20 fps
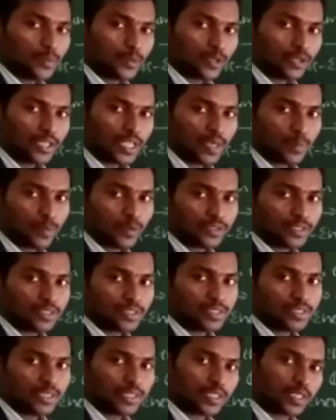Broglie
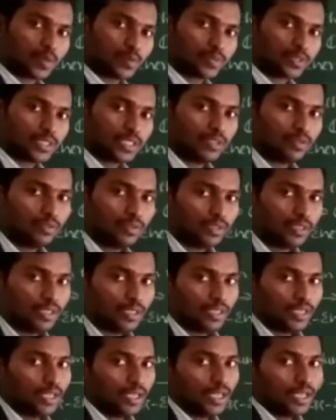hypothesis in terms of
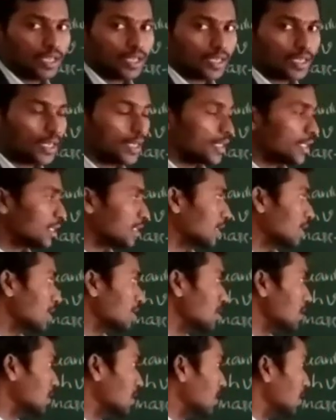kinetic
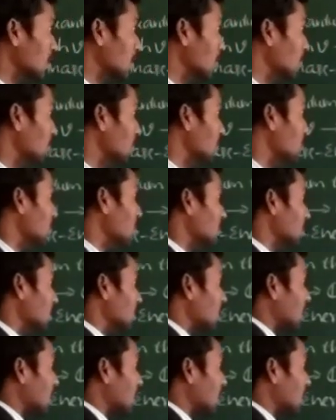energy, children. We know that